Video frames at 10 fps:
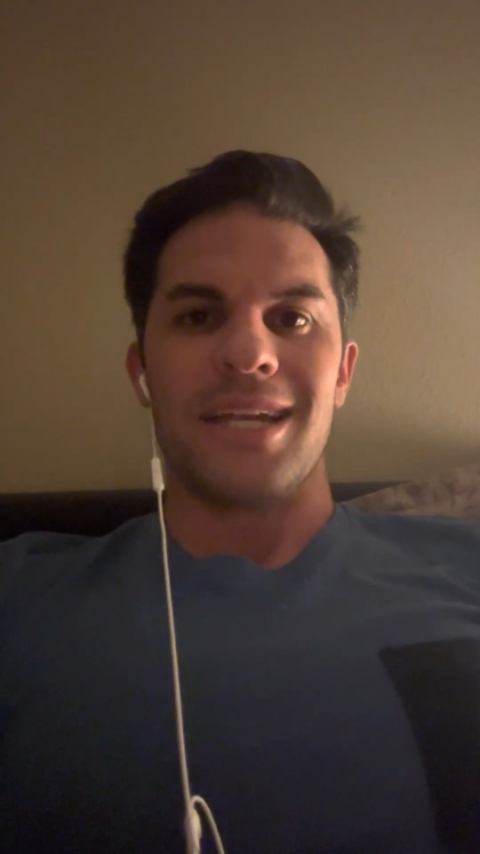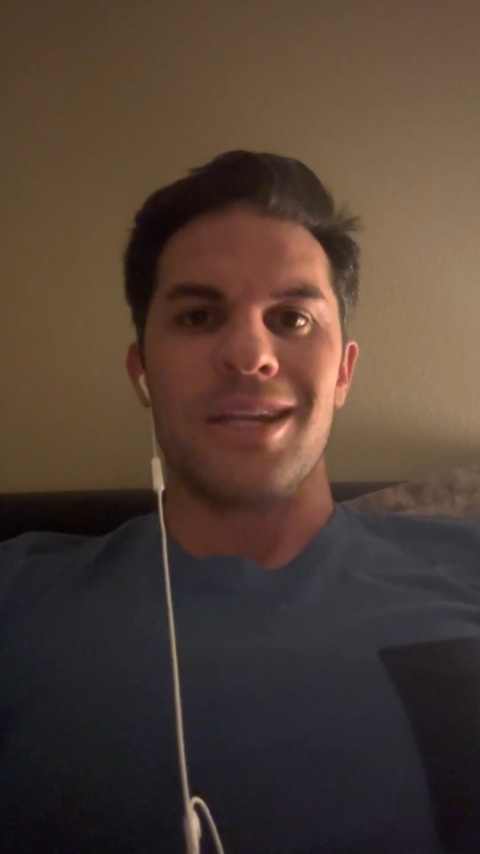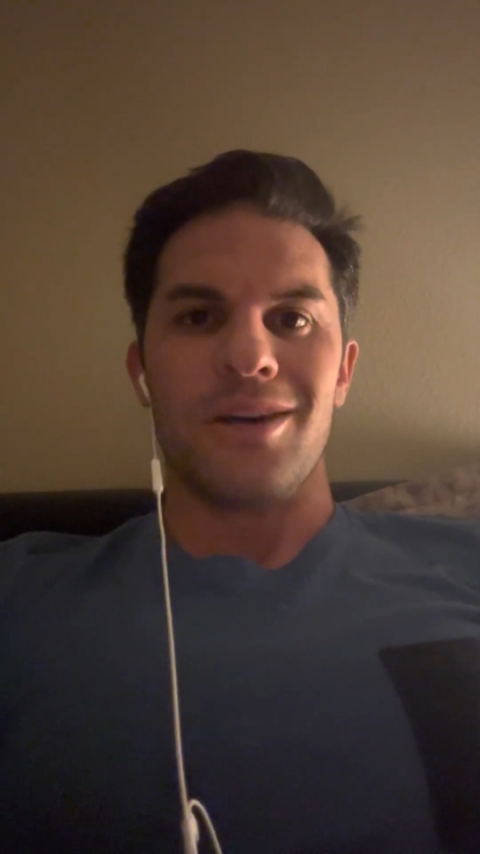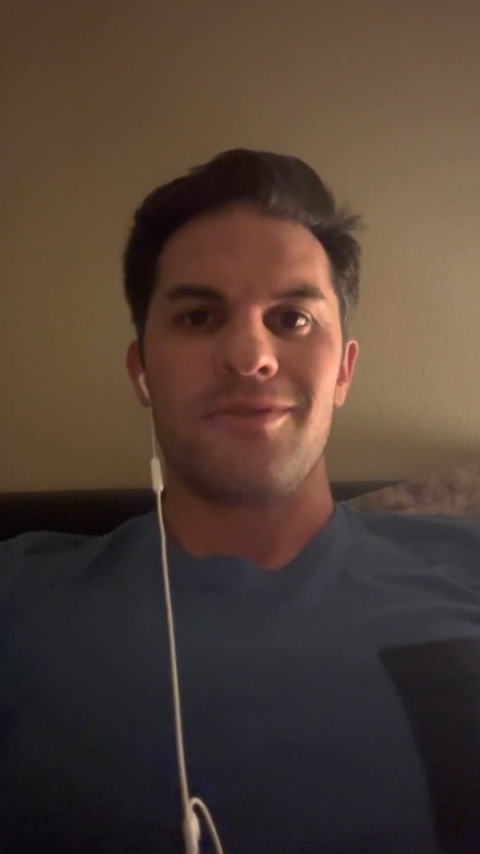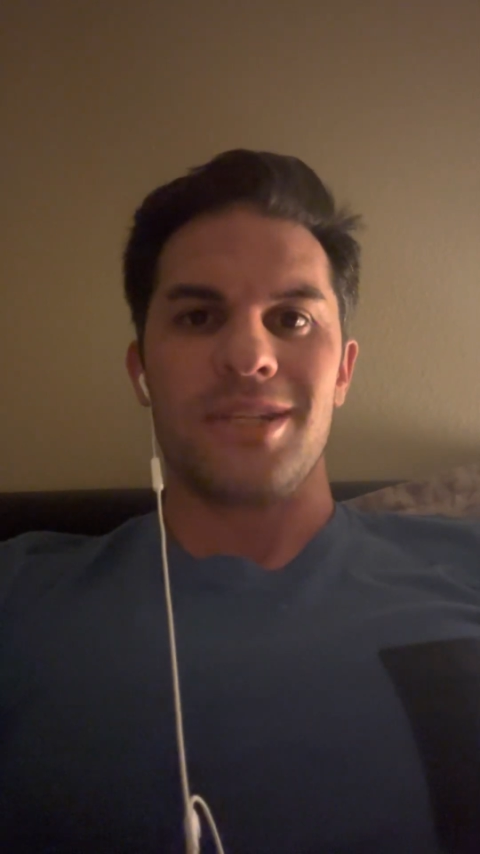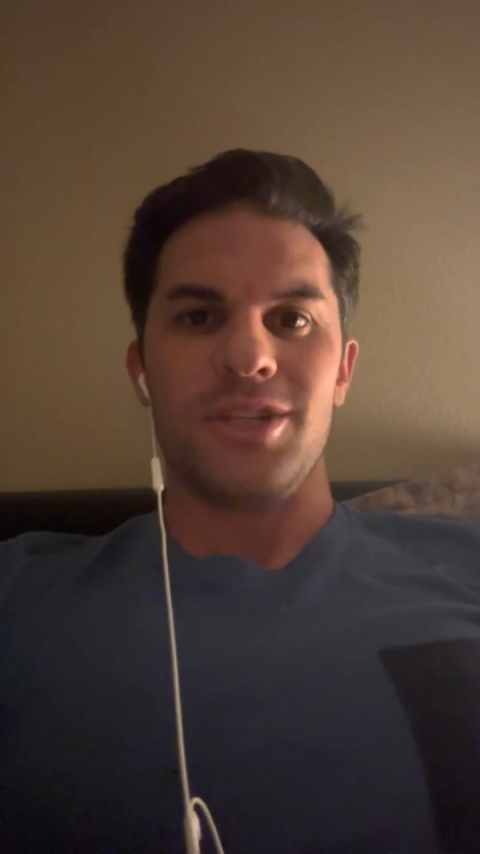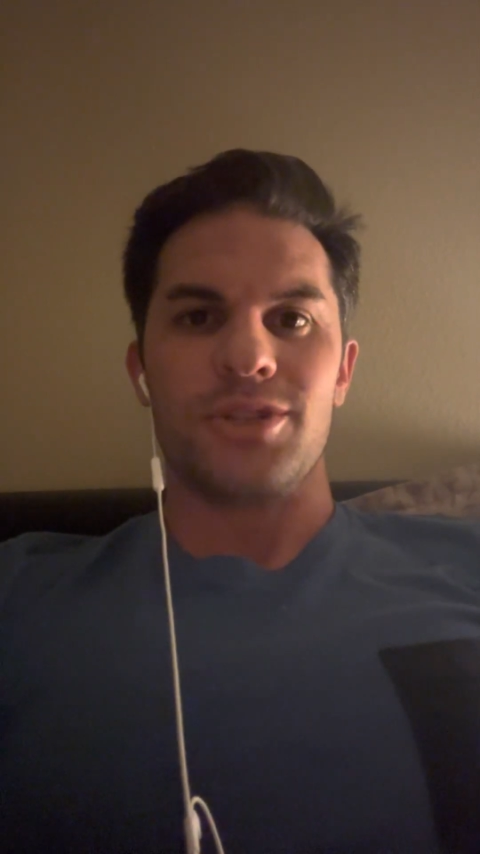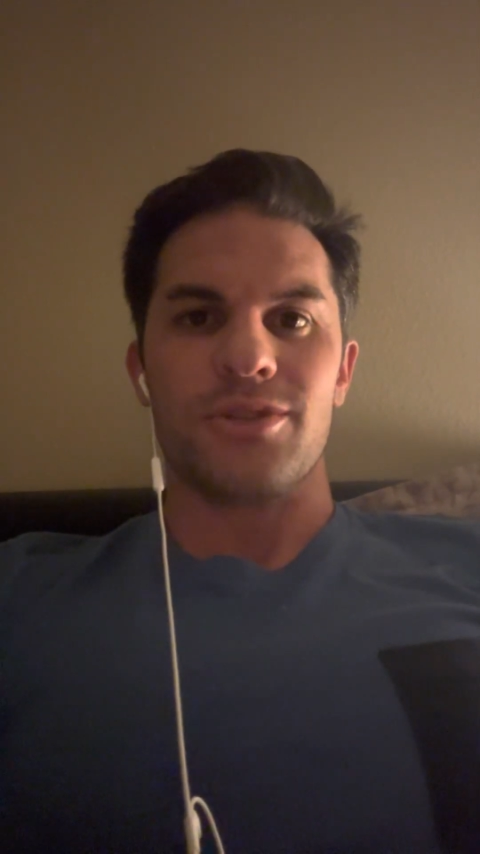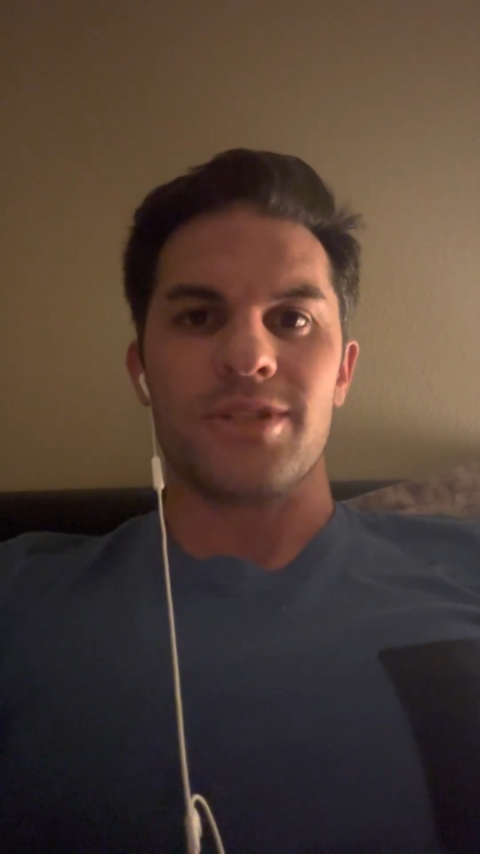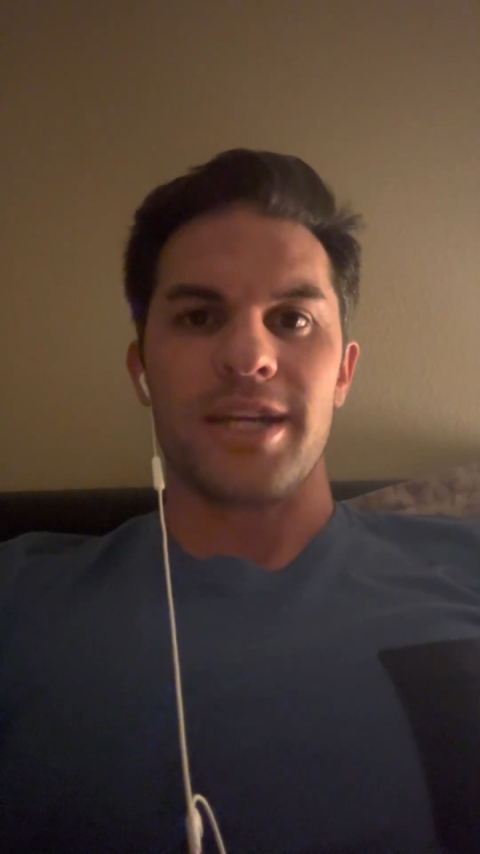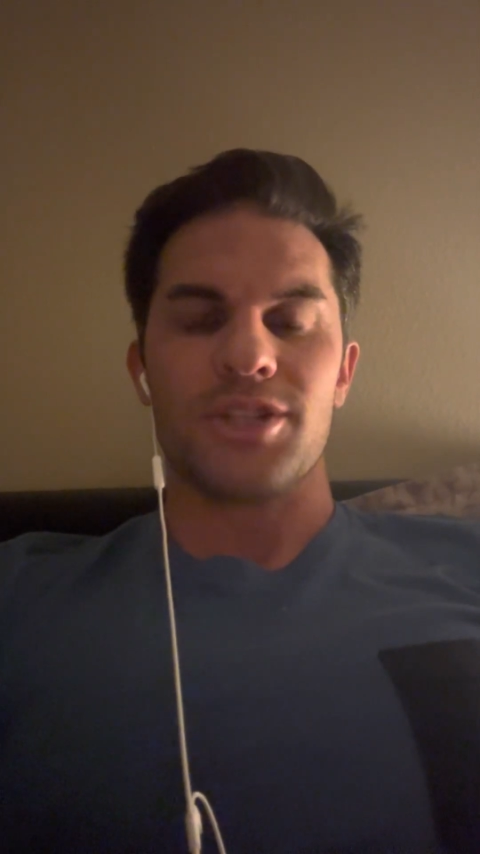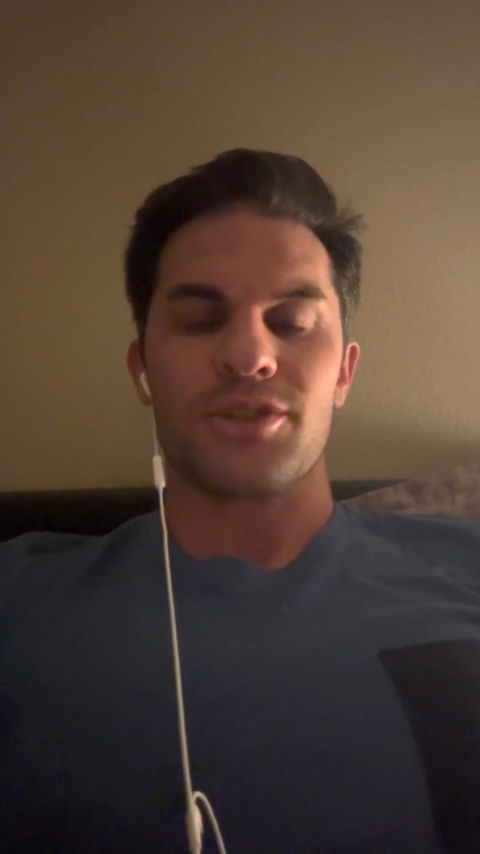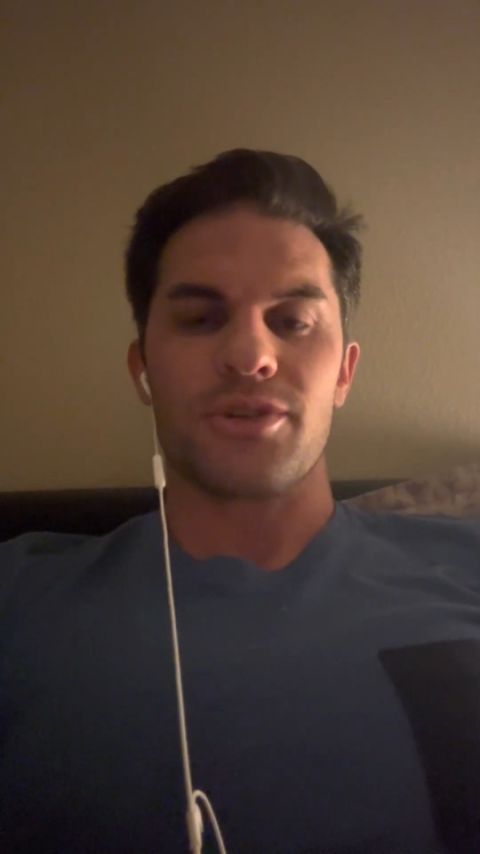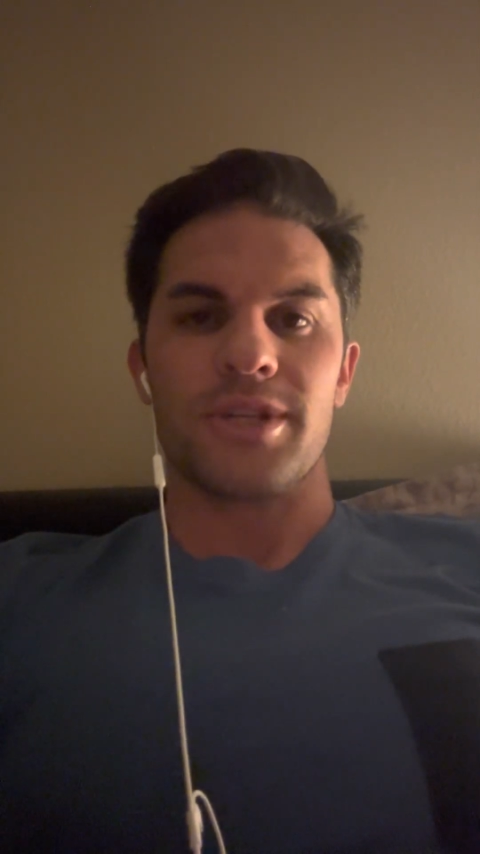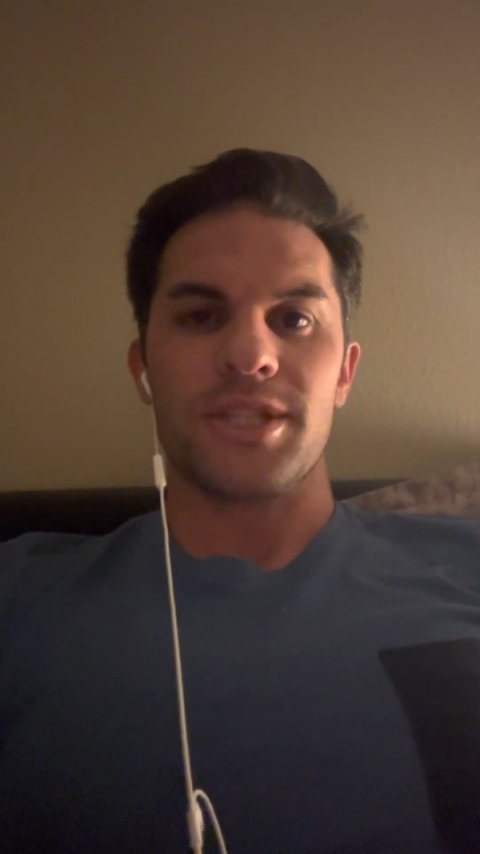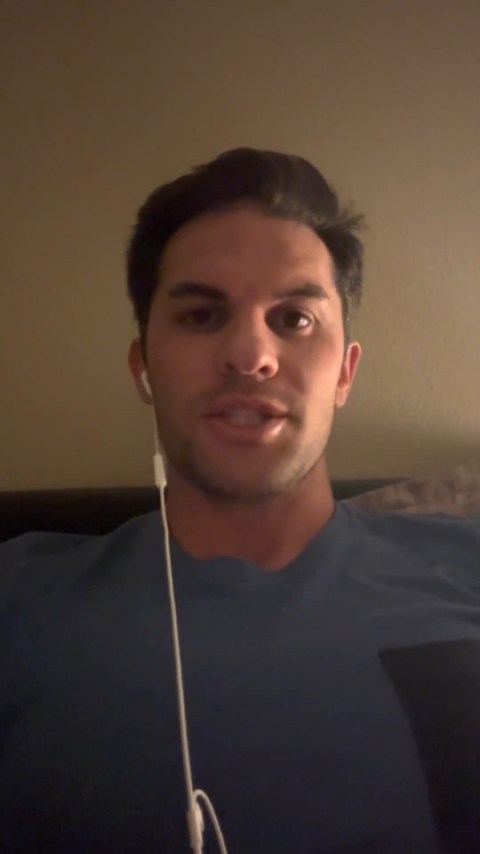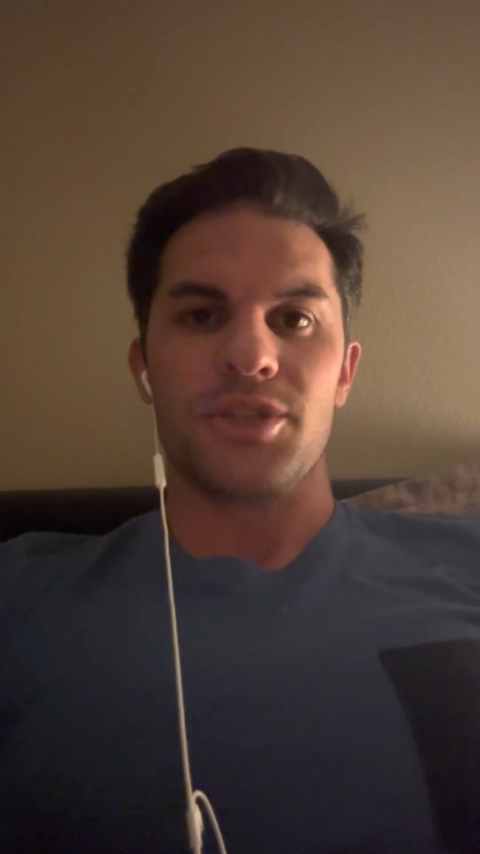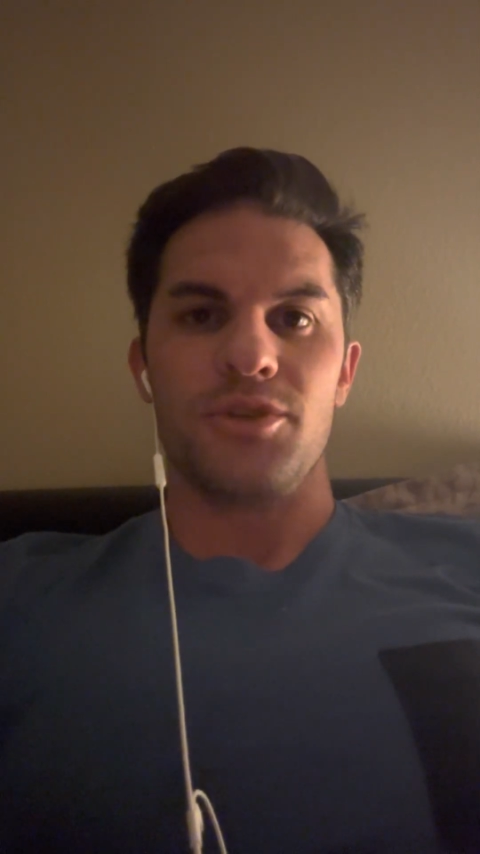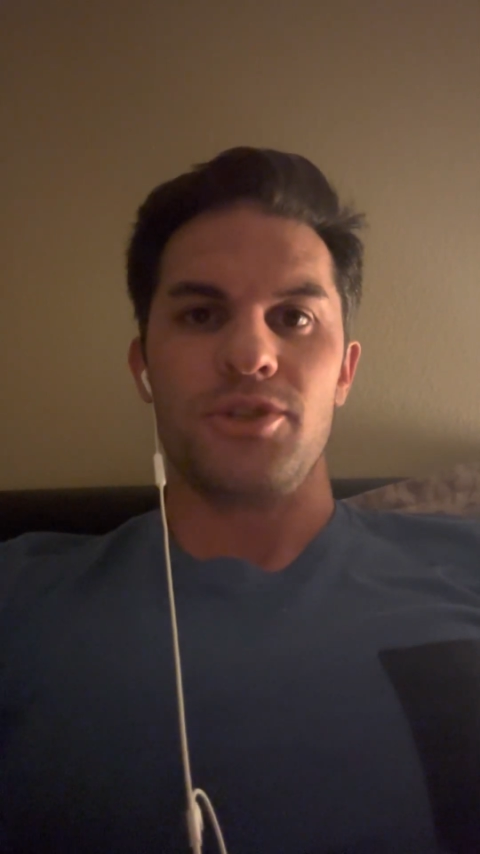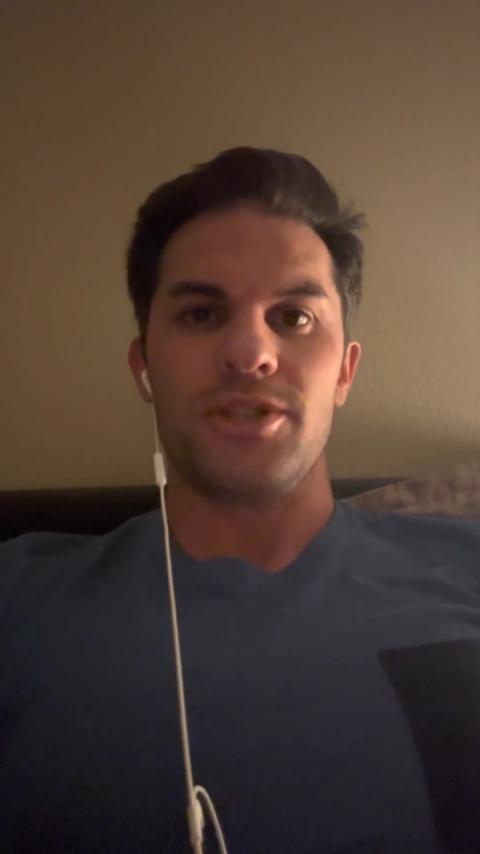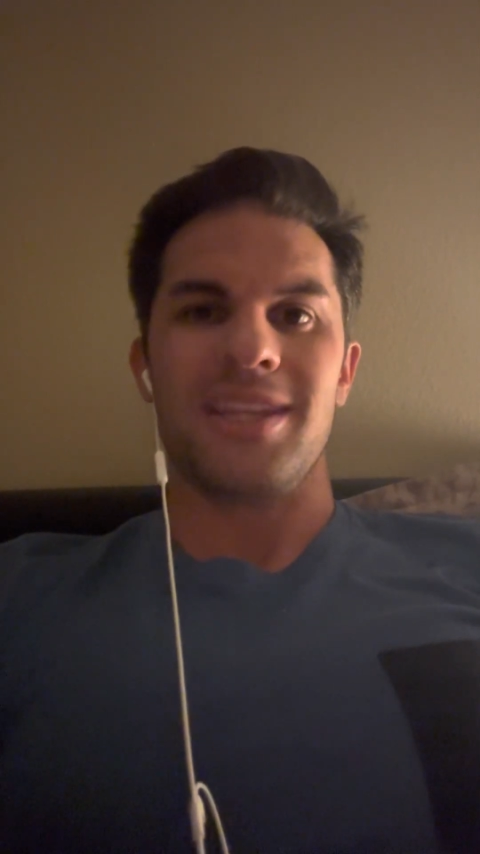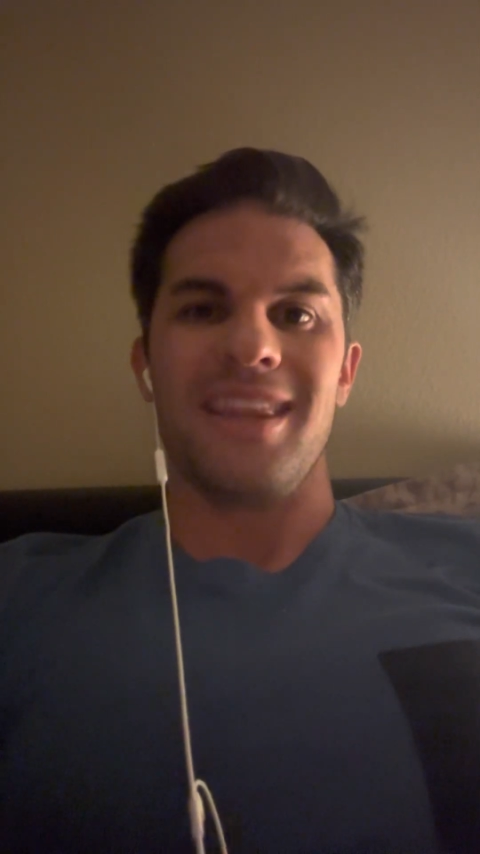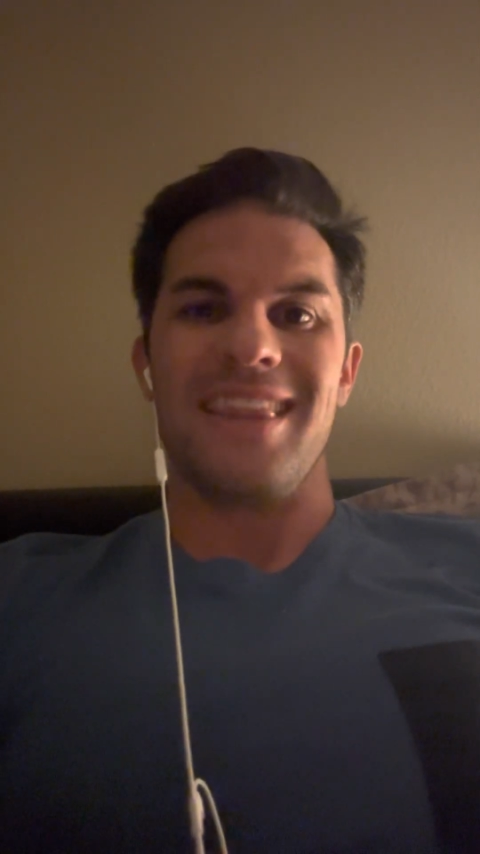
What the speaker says: enough teachers at a certain institution,